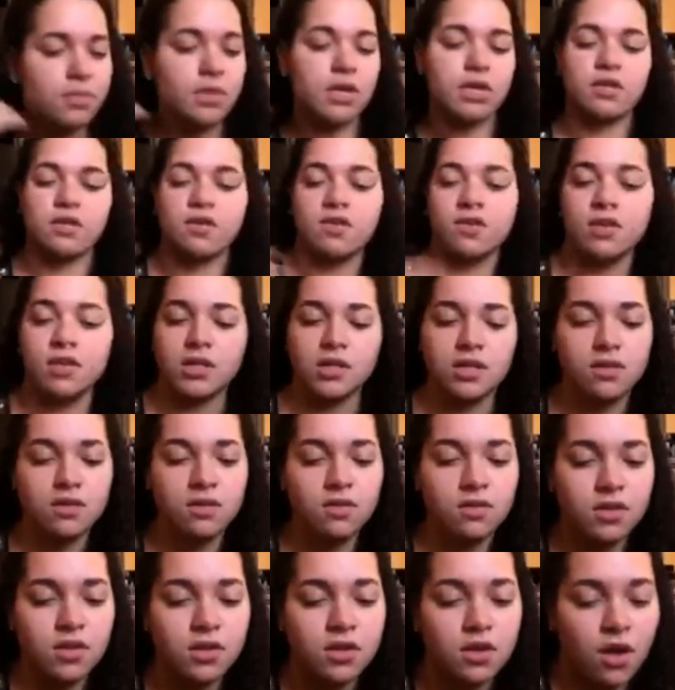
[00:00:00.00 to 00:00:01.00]
Let's see.
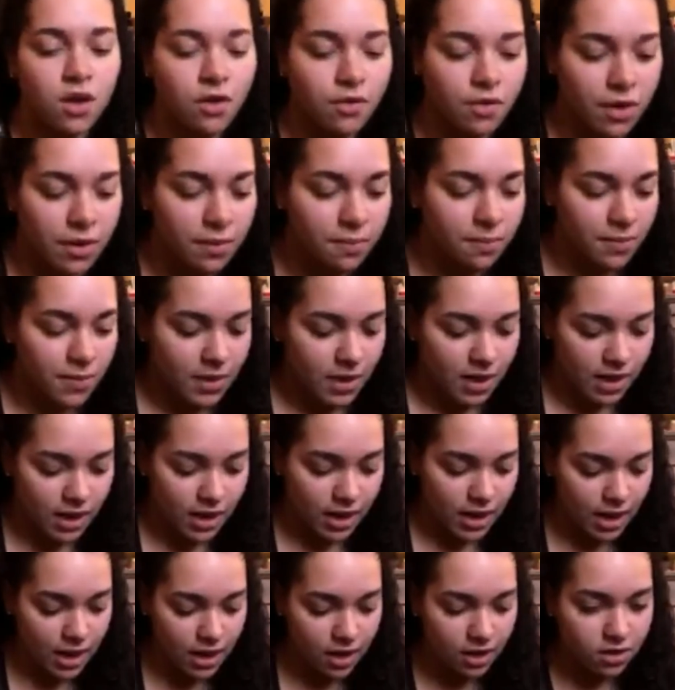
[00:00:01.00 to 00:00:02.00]
Okay,
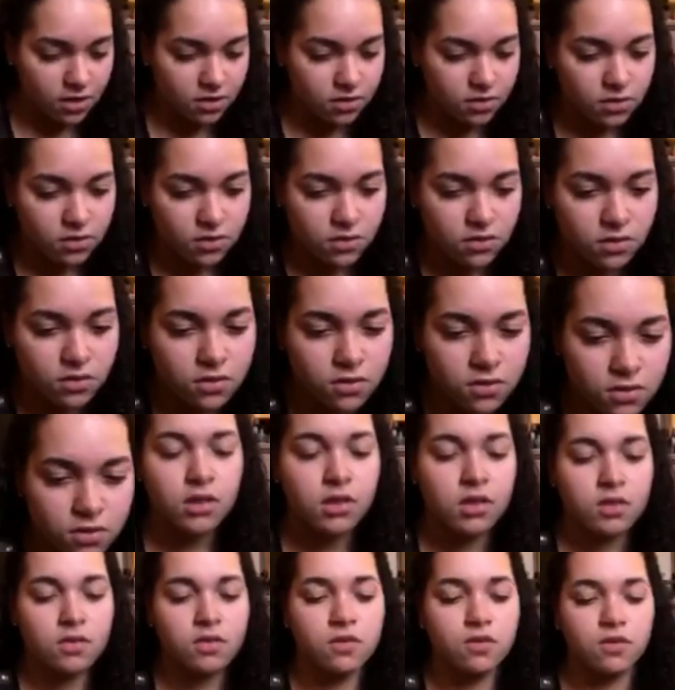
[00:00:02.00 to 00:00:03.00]
next,
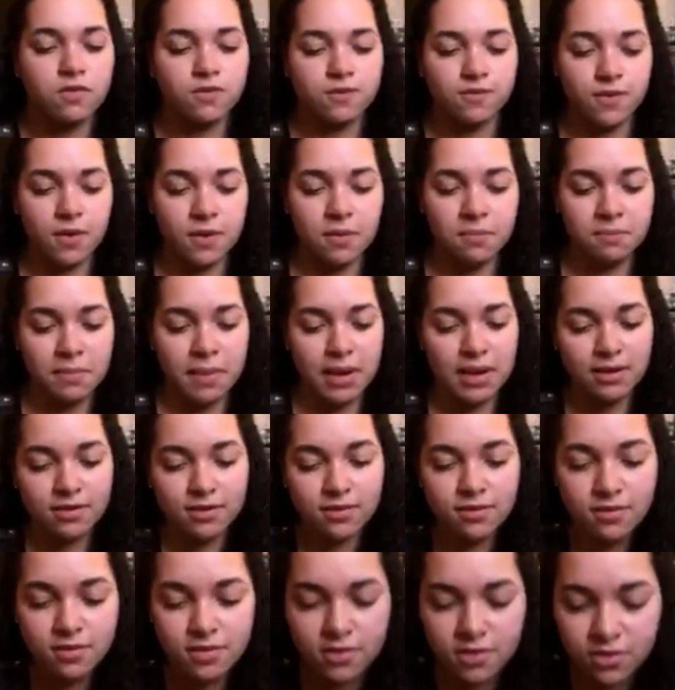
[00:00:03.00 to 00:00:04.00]
this is from my
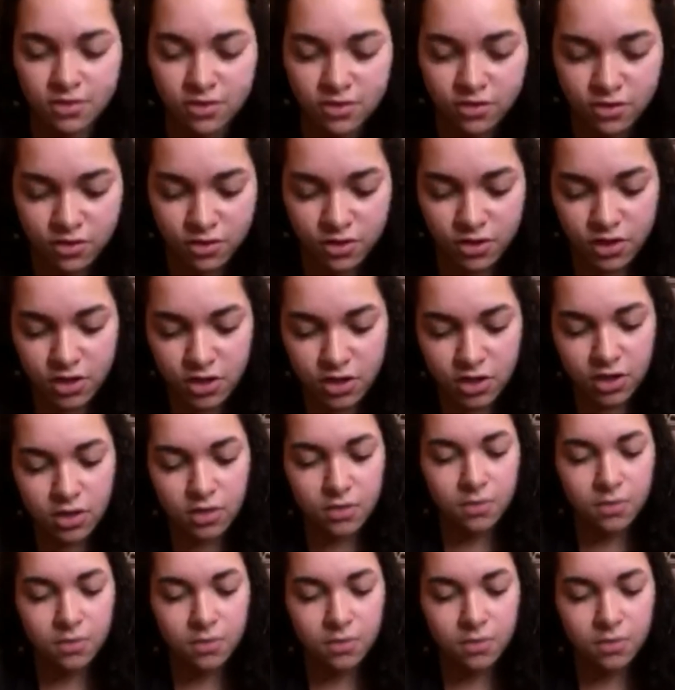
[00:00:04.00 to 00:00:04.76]
sister.